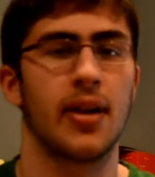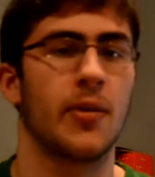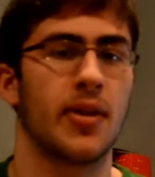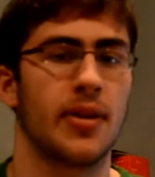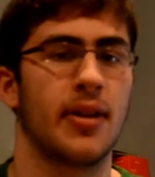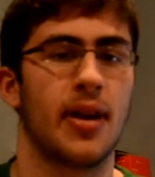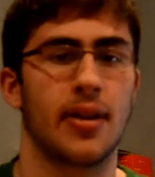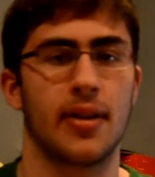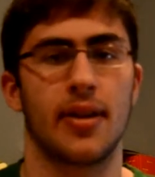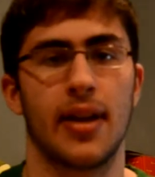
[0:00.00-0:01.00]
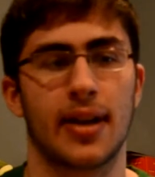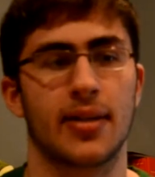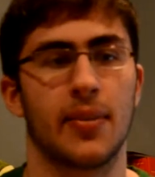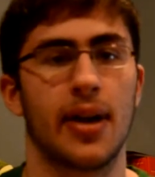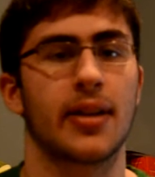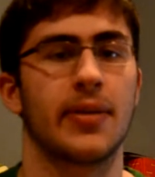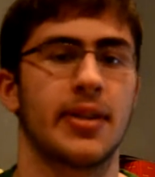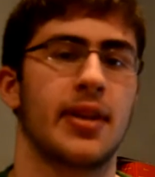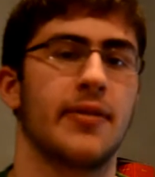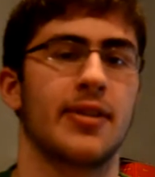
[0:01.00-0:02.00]
whether or not the next block that we
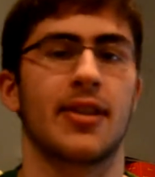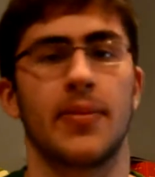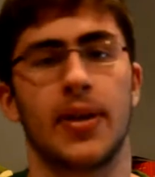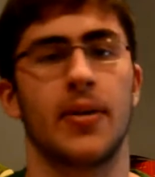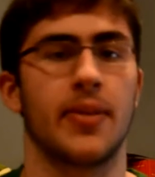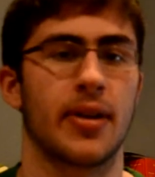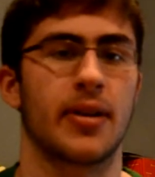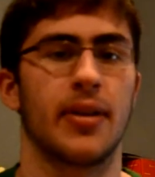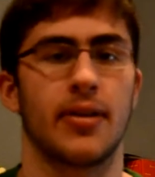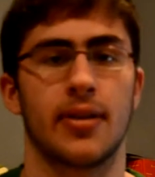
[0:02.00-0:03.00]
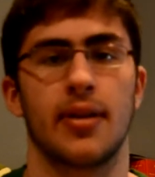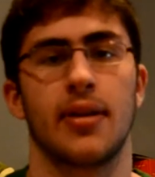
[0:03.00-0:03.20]
discovered is going to be open or closed.